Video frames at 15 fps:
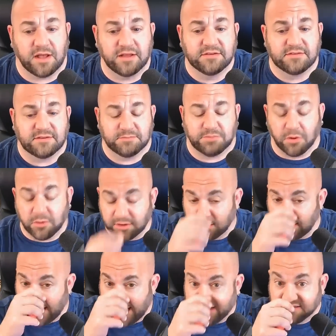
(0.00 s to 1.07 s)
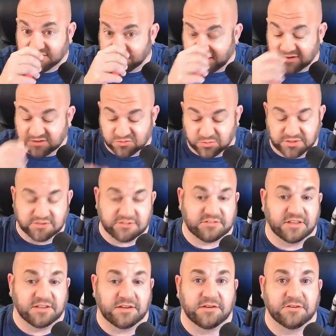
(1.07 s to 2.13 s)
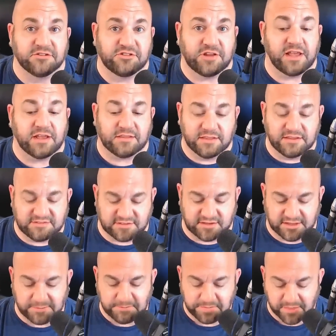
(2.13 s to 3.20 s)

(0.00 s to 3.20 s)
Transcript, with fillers: POTA activators when you're sitting in your shack listening